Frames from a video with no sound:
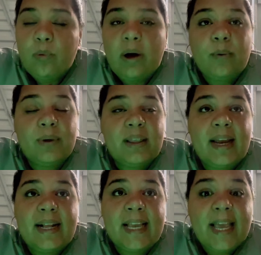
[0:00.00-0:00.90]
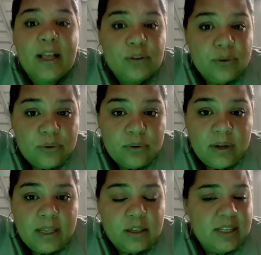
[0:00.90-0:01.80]
I would light a candle
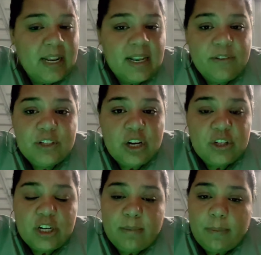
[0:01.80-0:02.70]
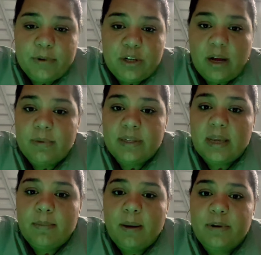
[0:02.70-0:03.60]
and not even change out of my pajamas,
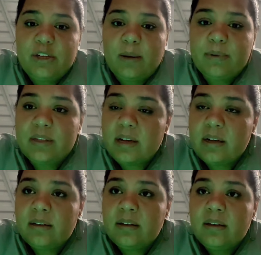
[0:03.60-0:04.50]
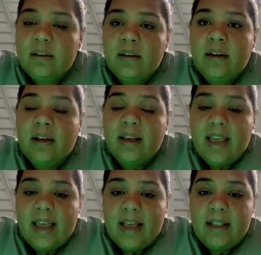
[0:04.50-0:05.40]
keep my pajamas on
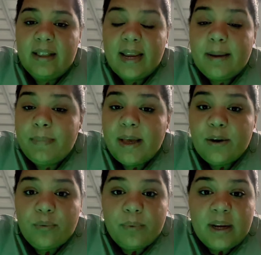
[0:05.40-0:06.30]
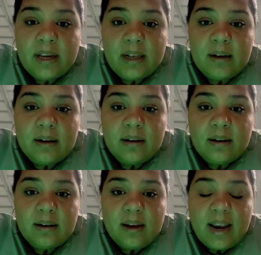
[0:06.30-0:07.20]
and lay in bed and read.
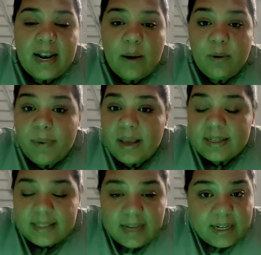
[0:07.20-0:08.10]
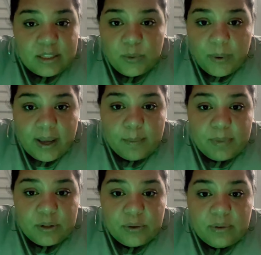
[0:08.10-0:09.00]
And I would be excited to wake up
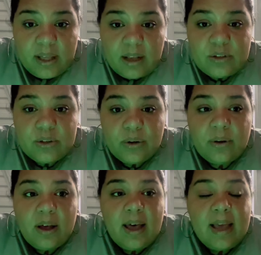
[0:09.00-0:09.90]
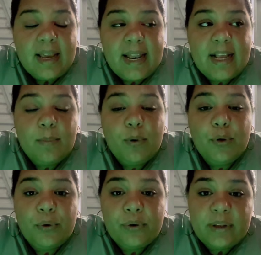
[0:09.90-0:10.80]
and do that. So getting up
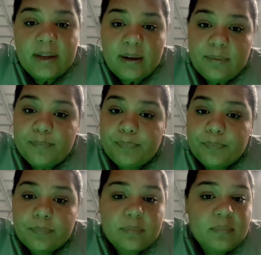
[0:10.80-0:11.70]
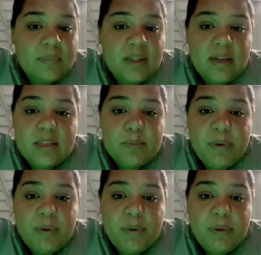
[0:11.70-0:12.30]
early is